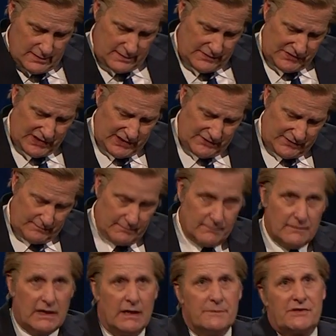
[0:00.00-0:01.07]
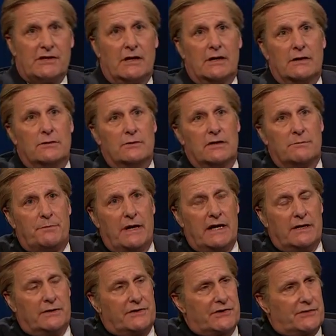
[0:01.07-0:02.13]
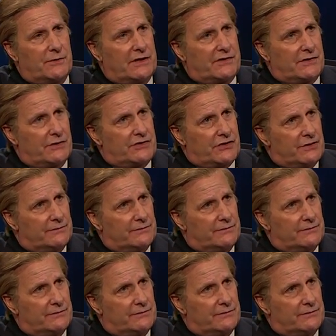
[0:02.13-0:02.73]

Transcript: says... I'm sorry, who compiled this research?